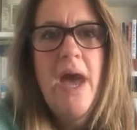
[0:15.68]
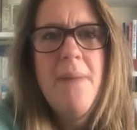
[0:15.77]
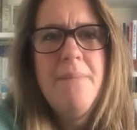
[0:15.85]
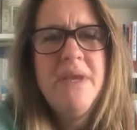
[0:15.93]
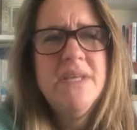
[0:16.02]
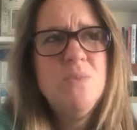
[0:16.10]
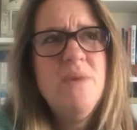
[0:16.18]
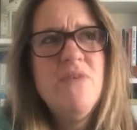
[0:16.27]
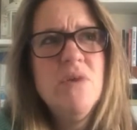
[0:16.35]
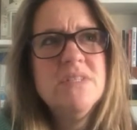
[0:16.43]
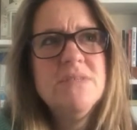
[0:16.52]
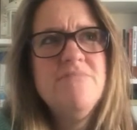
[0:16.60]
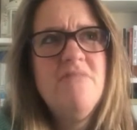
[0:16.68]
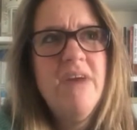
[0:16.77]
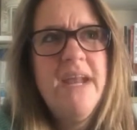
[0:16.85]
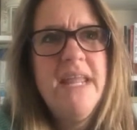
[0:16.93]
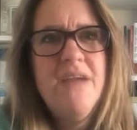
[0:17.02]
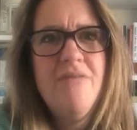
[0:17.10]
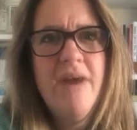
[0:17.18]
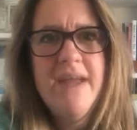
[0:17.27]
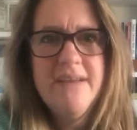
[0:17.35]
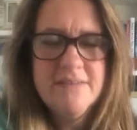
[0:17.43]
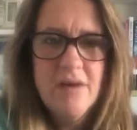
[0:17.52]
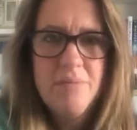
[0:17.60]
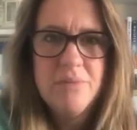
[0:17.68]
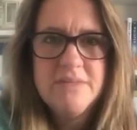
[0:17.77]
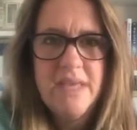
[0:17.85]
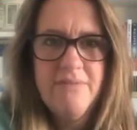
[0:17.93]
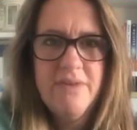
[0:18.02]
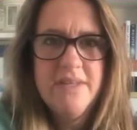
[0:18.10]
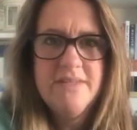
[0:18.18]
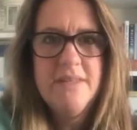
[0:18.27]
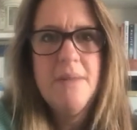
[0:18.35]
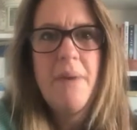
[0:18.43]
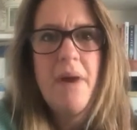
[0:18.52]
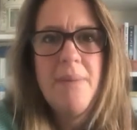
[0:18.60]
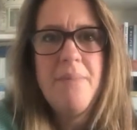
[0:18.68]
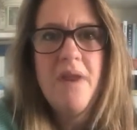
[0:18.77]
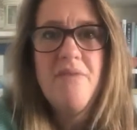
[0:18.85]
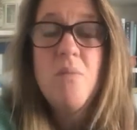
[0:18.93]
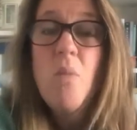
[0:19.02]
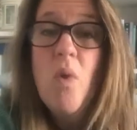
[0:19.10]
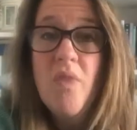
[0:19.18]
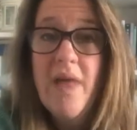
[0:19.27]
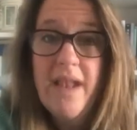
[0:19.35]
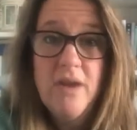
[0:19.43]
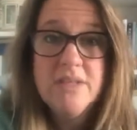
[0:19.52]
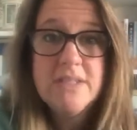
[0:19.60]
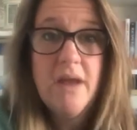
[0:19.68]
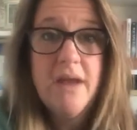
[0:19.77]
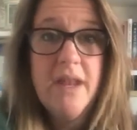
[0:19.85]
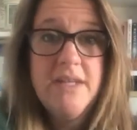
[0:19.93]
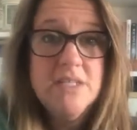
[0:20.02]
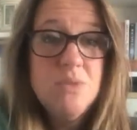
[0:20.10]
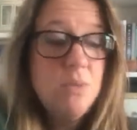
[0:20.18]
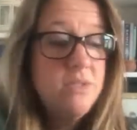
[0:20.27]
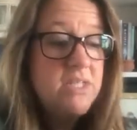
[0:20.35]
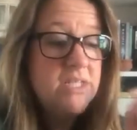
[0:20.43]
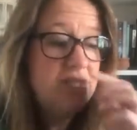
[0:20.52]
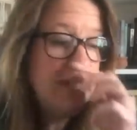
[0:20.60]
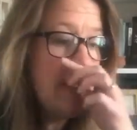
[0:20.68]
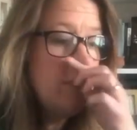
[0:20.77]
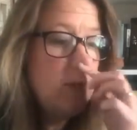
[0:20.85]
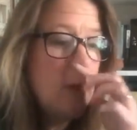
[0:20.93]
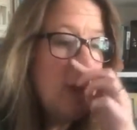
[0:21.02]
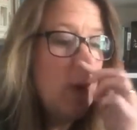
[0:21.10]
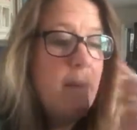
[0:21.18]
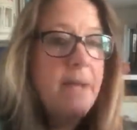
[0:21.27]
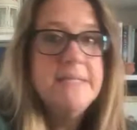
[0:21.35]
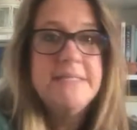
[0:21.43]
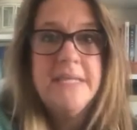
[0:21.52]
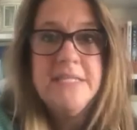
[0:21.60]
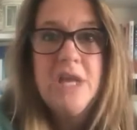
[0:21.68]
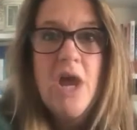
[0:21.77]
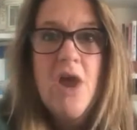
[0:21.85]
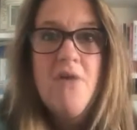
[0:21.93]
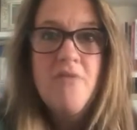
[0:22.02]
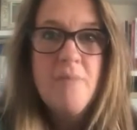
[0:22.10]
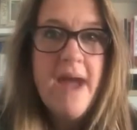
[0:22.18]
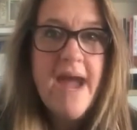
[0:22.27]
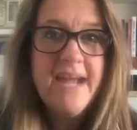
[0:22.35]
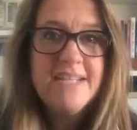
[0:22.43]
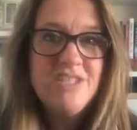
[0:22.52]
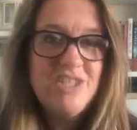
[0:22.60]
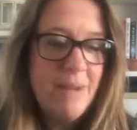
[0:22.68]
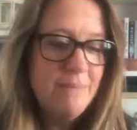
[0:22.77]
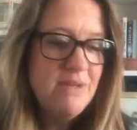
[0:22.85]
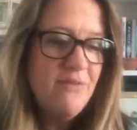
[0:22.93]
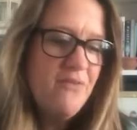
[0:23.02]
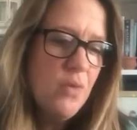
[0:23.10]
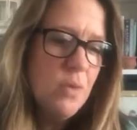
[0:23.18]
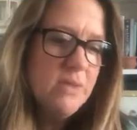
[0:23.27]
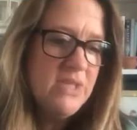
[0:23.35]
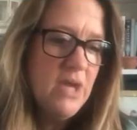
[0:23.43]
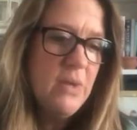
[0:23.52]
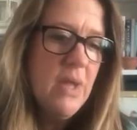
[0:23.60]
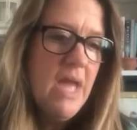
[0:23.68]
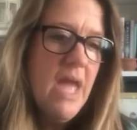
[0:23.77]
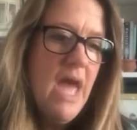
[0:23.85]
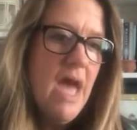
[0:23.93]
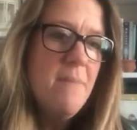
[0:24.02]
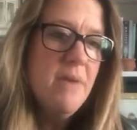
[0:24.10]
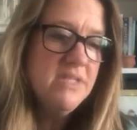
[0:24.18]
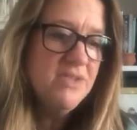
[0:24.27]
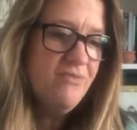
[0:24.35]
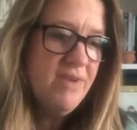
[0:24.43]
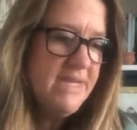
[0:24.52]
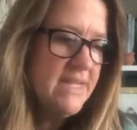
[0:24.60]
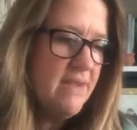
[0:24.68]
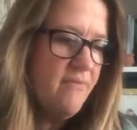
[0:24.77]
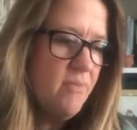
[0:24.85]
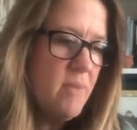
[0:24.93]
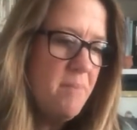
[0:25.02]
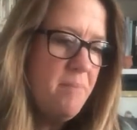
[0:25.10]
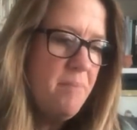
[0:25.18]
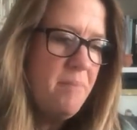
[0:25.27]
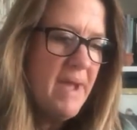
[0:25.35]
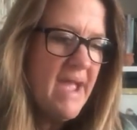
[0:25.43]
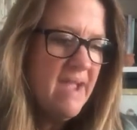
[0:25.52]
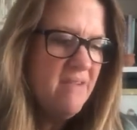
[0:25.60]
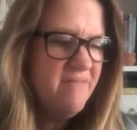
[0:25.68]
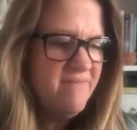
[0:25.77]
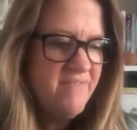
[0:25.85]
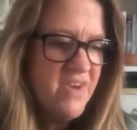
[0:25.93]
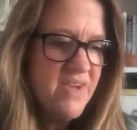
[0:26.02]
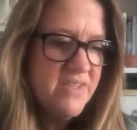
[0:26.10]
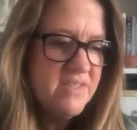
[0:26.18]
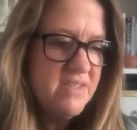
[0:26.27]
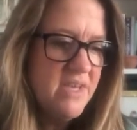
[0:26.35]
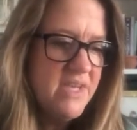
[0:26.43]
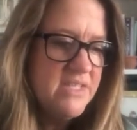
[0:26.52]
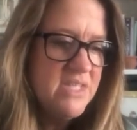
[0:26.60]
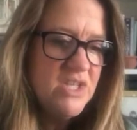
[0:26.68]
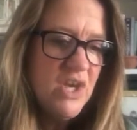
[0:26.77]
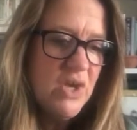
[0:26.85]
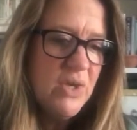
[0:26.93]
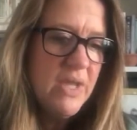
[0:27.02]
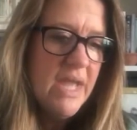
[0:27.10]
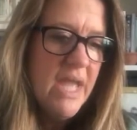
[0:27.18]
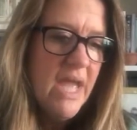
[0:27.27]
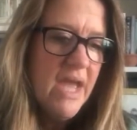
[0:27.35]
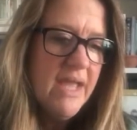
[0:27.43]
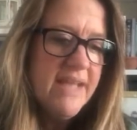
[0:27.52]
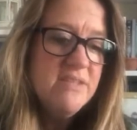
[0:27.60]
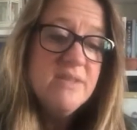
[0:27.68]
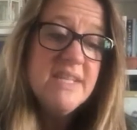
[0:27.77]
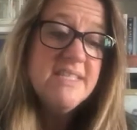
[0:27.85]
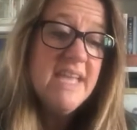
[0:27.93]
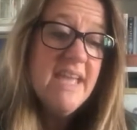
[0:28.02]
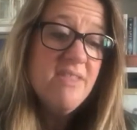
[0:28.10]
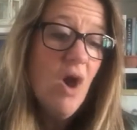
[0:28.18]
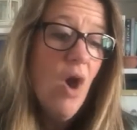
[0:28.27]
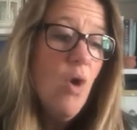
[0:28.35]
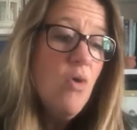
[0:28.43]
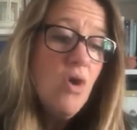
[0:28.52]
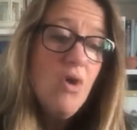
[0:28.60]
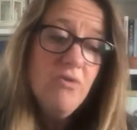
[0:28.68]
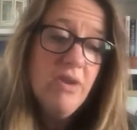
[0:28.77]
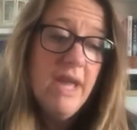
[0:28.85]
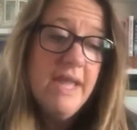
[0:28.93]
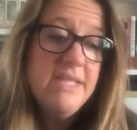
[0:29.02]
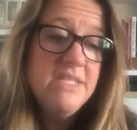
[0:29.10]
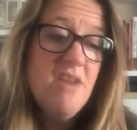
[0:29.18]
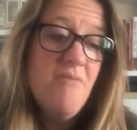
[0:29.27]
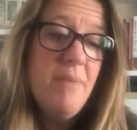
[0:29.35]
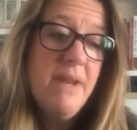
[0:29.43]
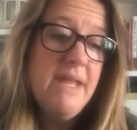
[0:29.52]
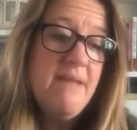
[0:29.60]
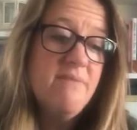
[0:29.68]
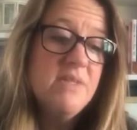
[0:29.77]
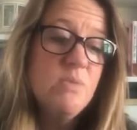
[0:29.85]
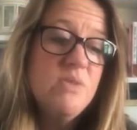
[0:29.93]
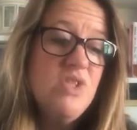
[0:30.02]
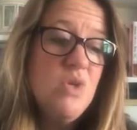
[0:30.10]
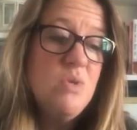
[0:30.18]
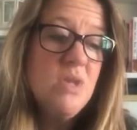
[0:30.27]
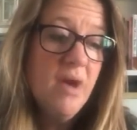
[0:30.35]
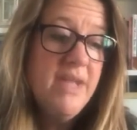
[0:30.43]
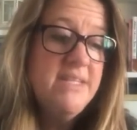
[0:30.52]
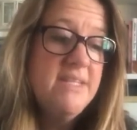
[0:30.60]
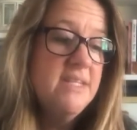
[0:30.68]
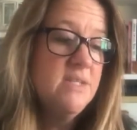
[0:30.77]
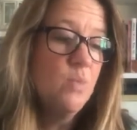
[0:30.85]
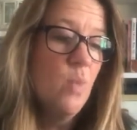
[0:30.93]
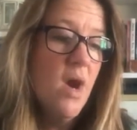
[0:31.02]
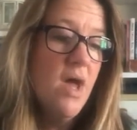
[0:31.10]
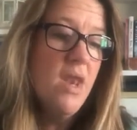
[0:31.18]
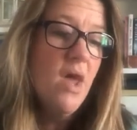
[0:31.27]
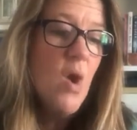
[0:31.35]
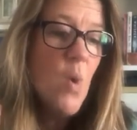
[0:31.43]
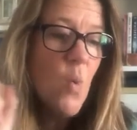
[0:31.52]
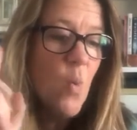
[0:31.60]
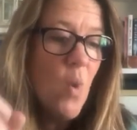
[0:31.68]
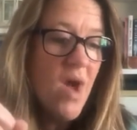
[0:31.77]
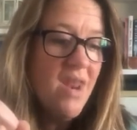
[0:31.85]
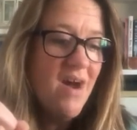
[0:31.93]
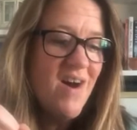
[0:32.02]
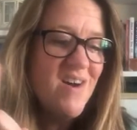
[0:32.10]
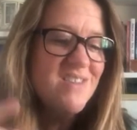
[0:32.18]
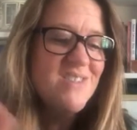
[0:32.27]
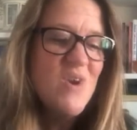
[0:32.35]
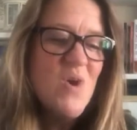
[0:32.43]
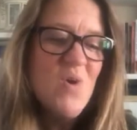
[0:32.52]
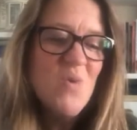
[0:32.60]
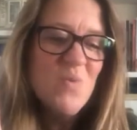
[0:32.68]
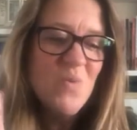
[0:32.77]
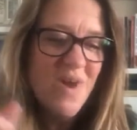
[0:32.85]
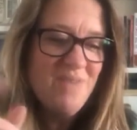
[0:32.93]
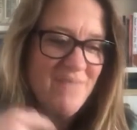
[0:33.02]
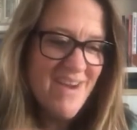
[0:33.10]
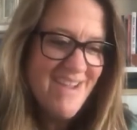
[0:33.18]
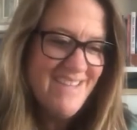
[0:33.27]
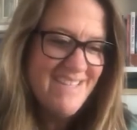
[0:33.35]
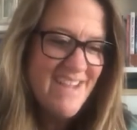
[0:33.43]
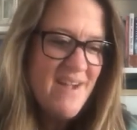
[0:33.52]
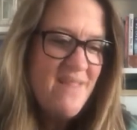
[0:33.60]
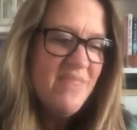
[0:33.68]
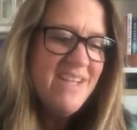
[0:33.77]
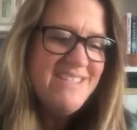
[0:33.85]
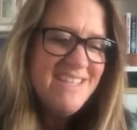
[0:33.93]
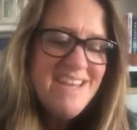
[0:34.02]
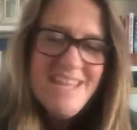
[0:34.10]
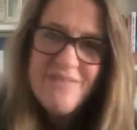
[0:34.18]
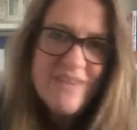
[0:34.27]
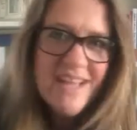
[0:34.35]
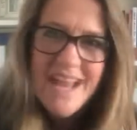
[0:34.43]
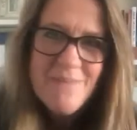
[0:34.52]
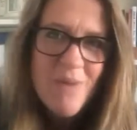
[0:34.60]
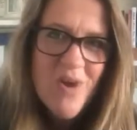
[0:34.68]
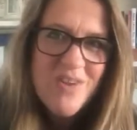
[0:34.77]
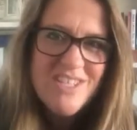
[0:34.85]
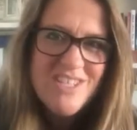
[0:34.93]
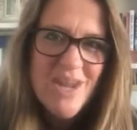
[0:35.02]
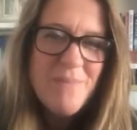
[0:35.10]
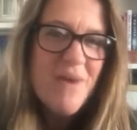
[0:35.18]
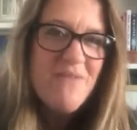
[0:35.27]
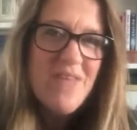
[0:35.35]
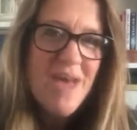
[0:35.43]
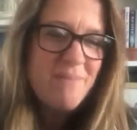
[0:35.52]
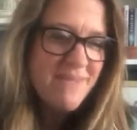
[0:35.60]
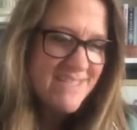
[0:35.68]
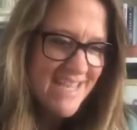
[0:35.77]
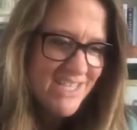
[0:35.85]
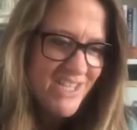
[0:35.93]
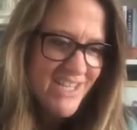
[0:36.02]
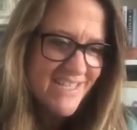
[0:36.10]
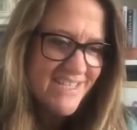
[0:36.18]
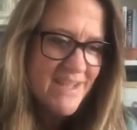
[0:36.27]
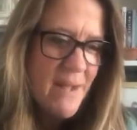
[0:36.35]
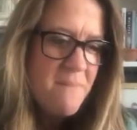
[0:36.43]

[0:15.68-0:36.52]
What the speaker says: Because we've got some really great examples given us in the Bible of what that looks like. And I just wanted to share with you a little passage from Acts chapter 4. So just reading from about verse 32. Okay, so it says here, the whole congregation of believers was united as one heart, one mind. They didn't even claim ownership of their possessions.